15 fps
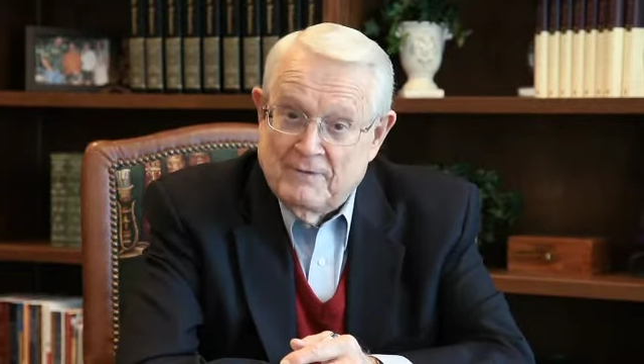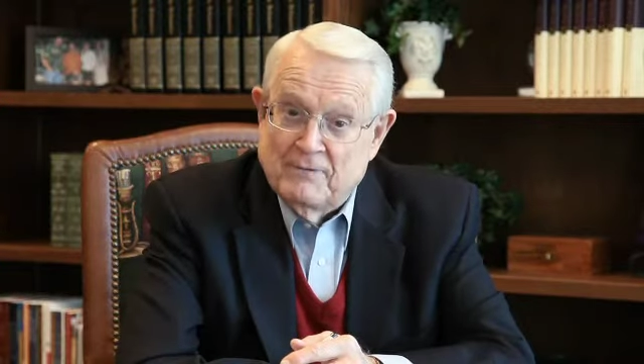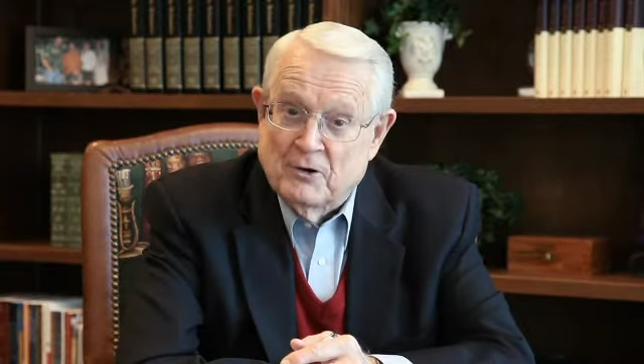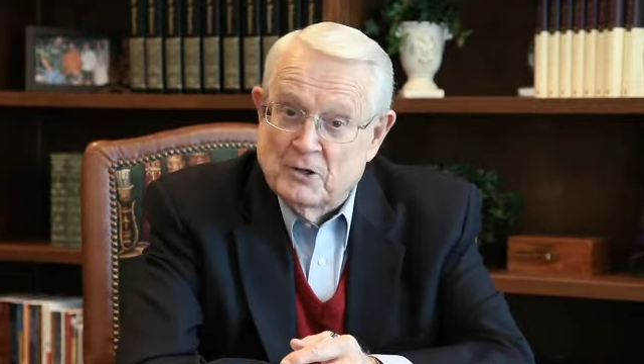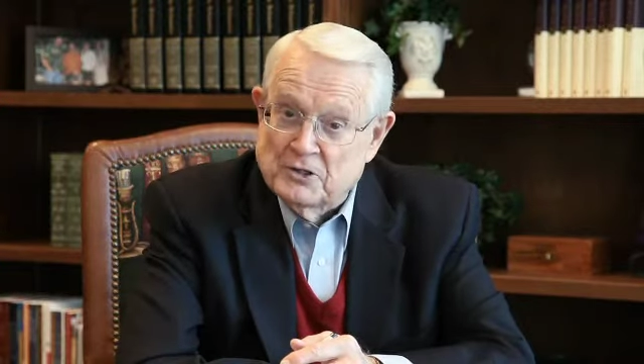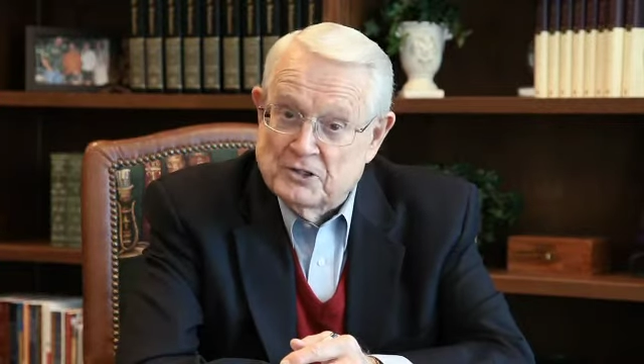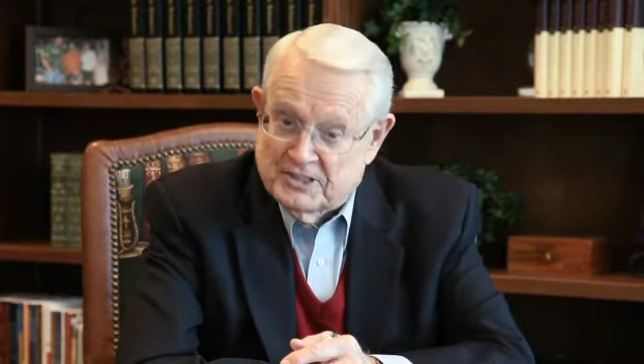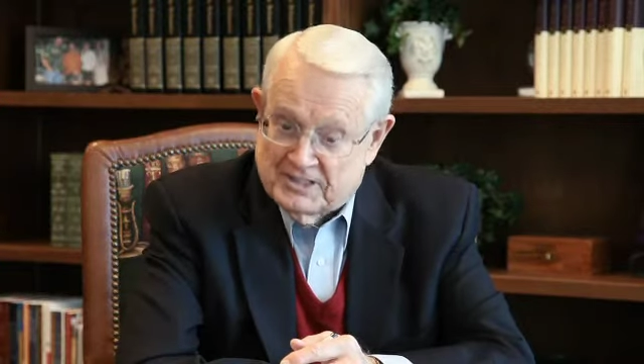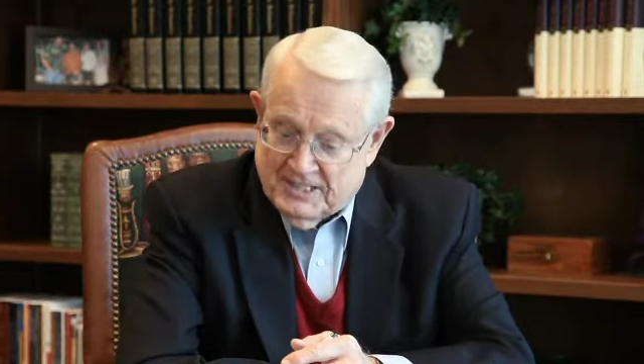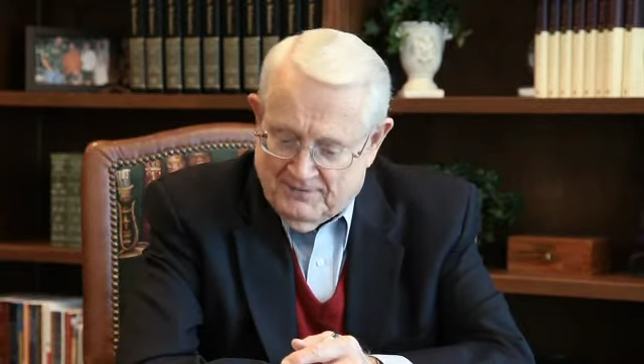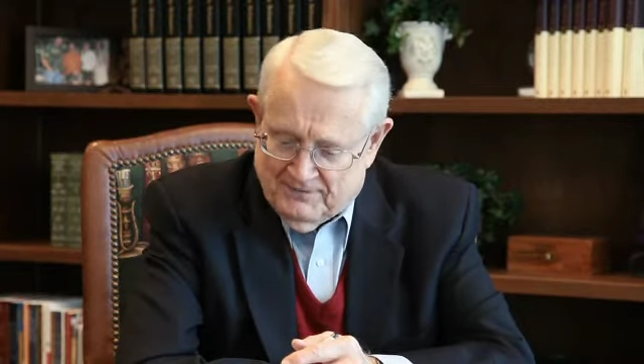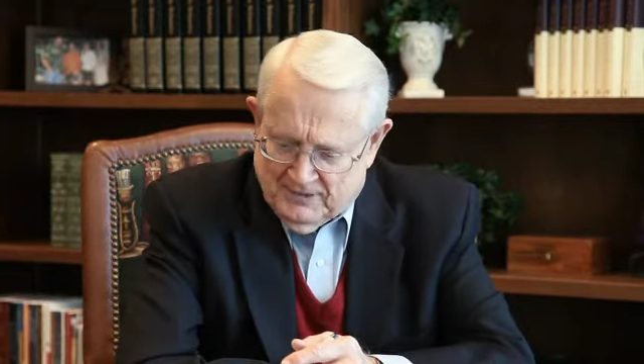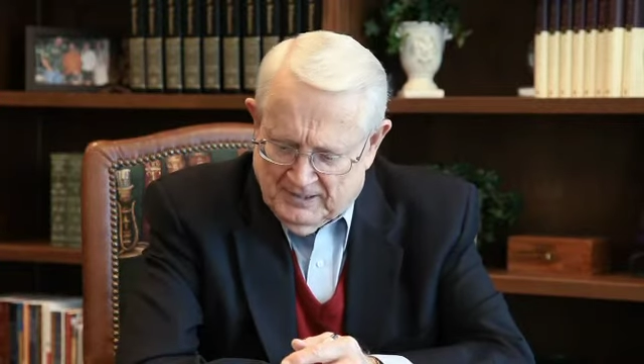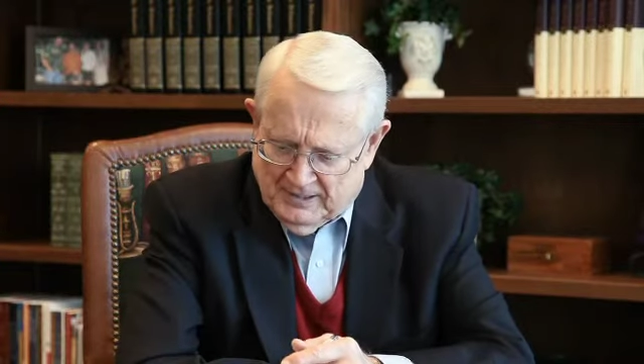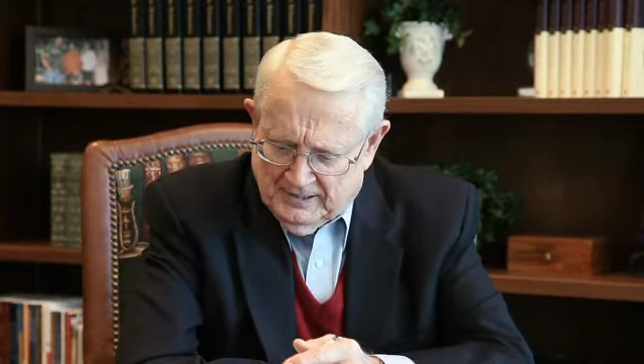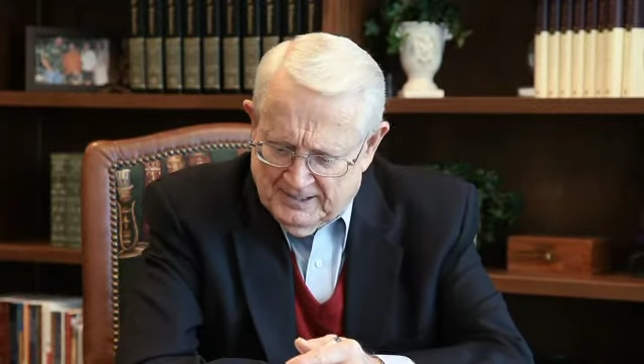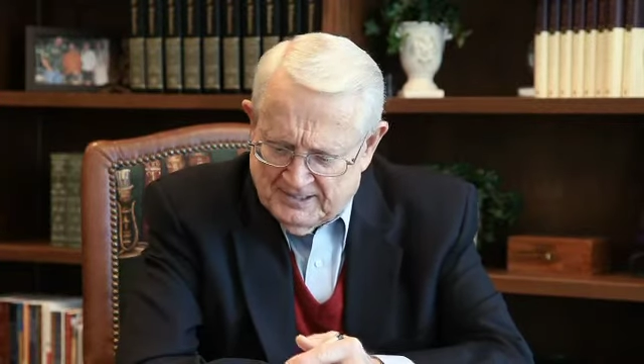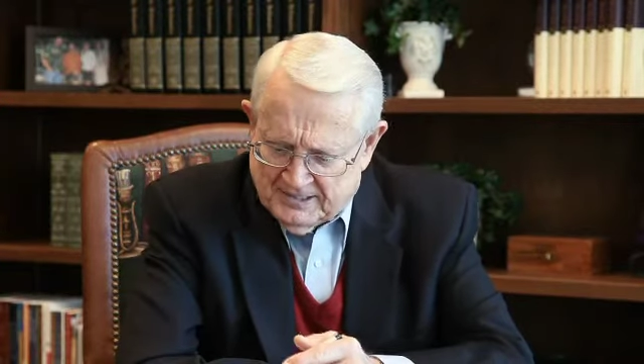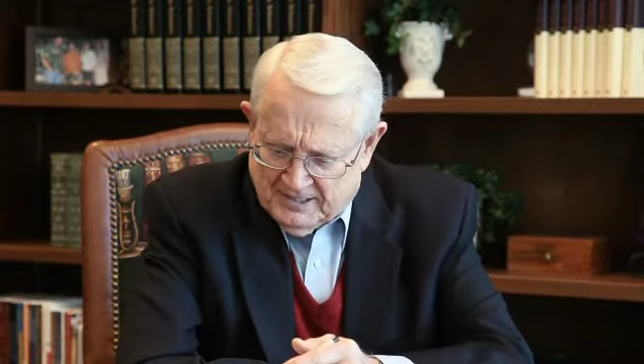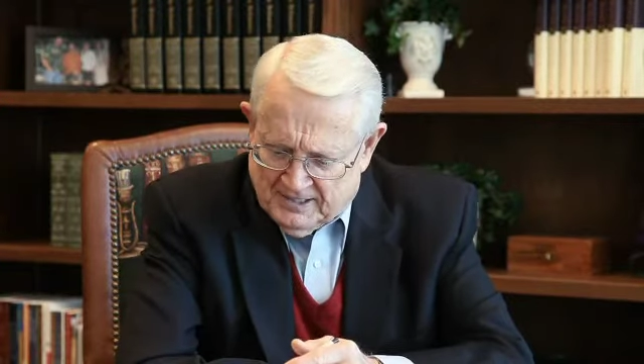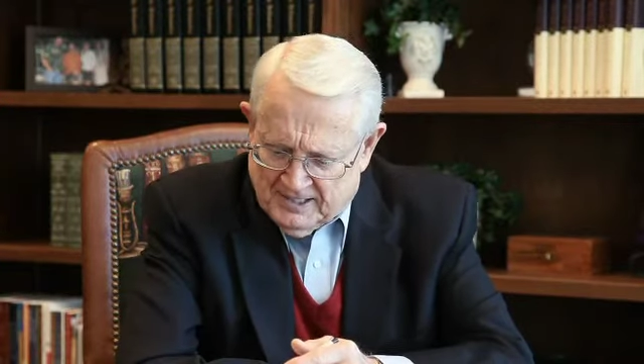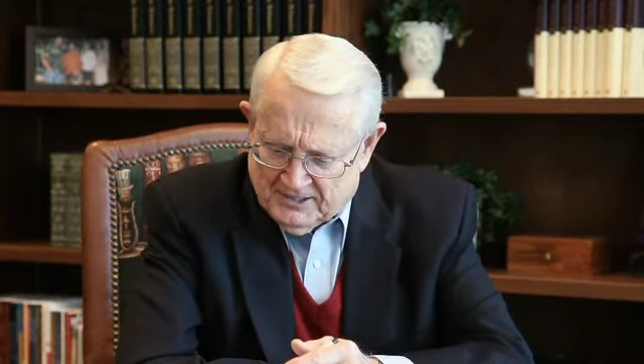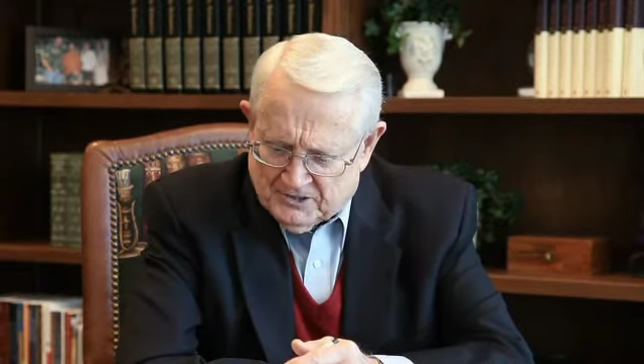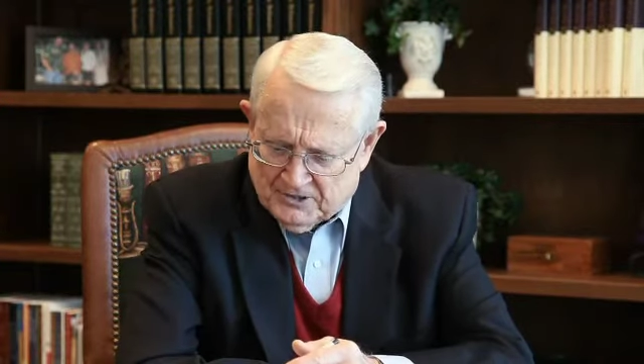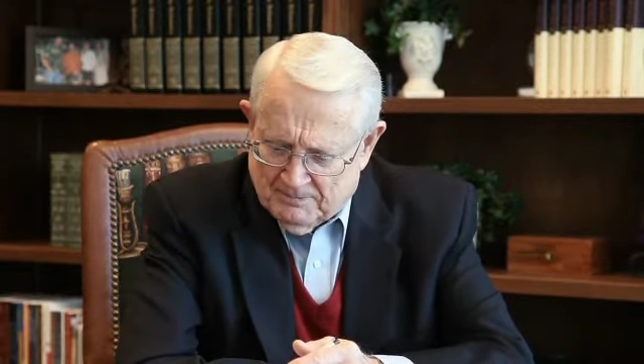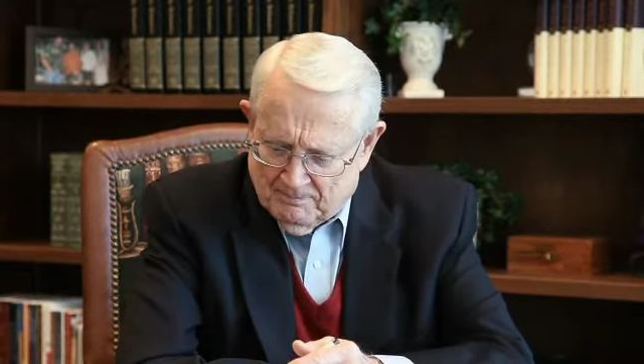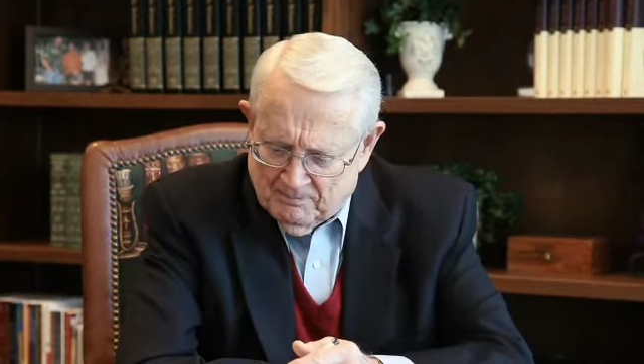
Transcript: verse 7. Listen to this.